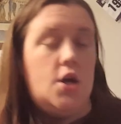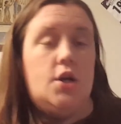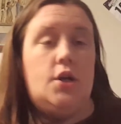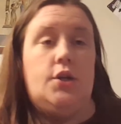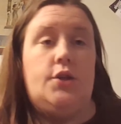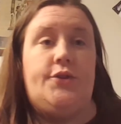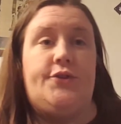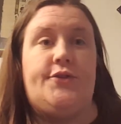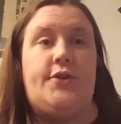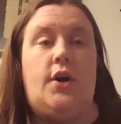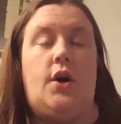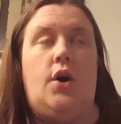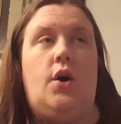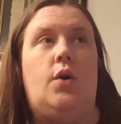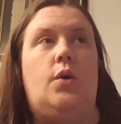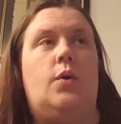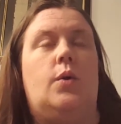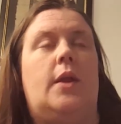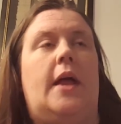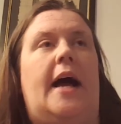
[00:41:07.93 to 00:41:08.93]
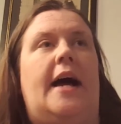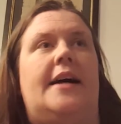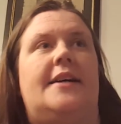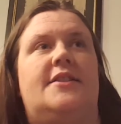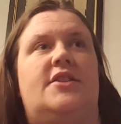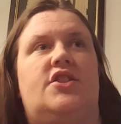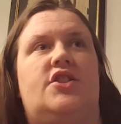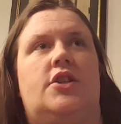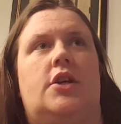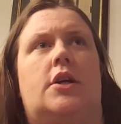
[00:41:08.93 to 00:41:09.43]
So
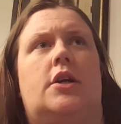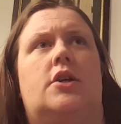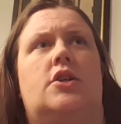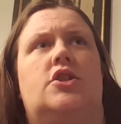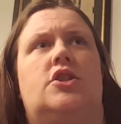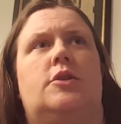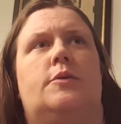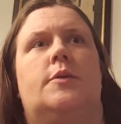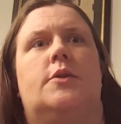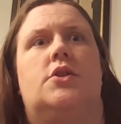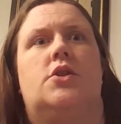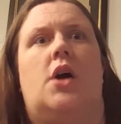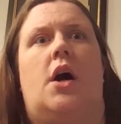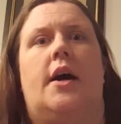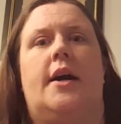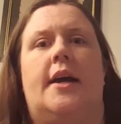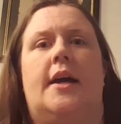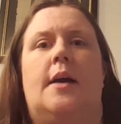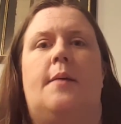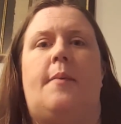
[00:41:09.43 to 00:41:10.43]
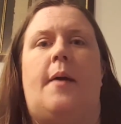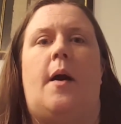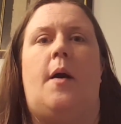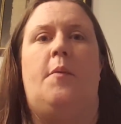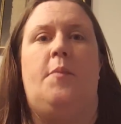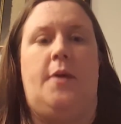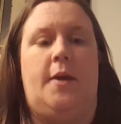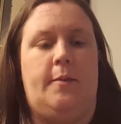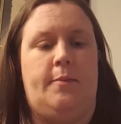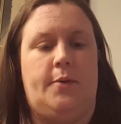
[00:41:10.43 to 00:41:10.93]
last year she was talking about
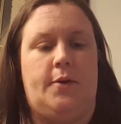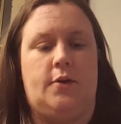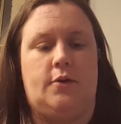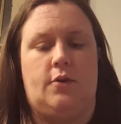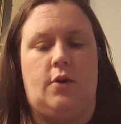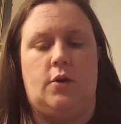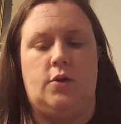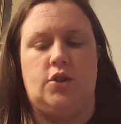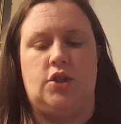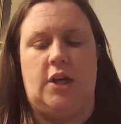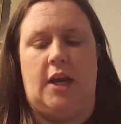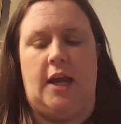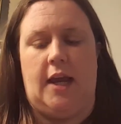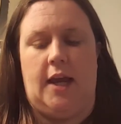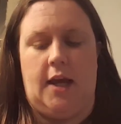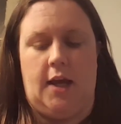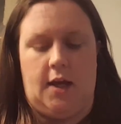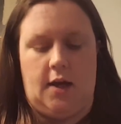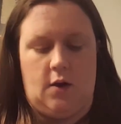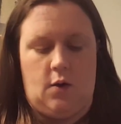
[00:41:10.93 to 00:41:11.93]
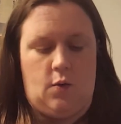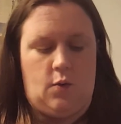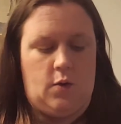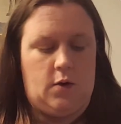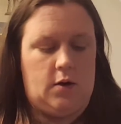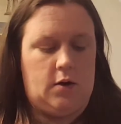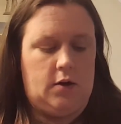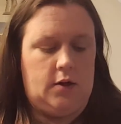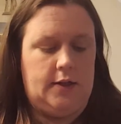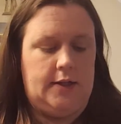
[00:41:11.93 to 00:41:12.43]
people crocheting
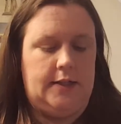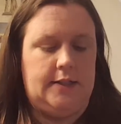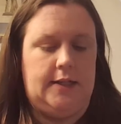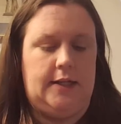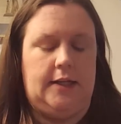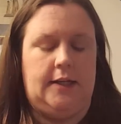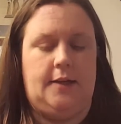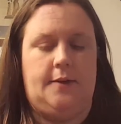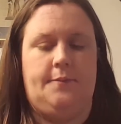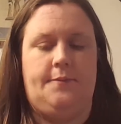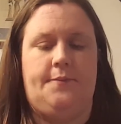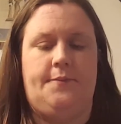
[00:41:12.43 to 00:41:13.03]
or knitting